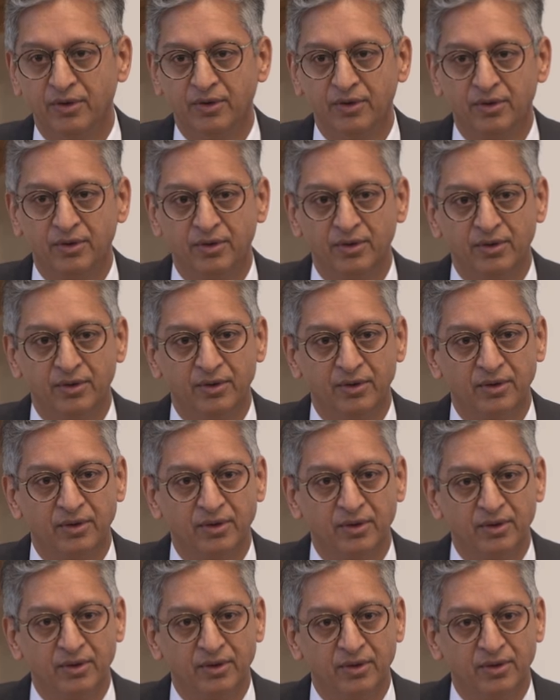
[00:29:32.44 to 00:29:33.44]

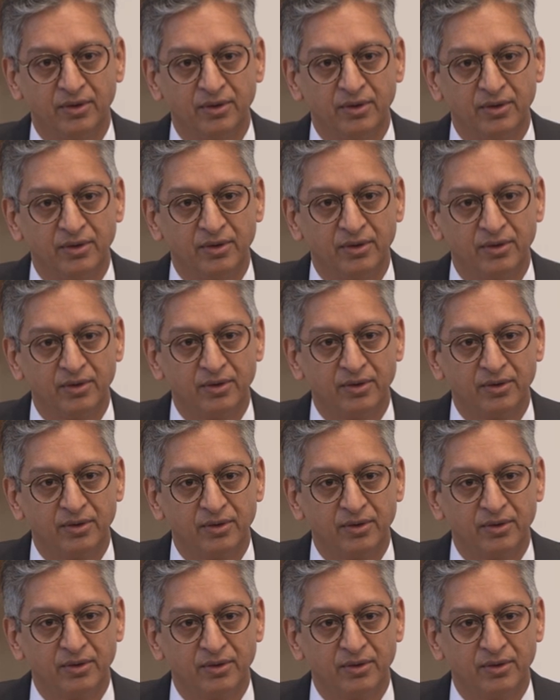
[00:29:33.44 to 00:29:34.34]
Nothing is said.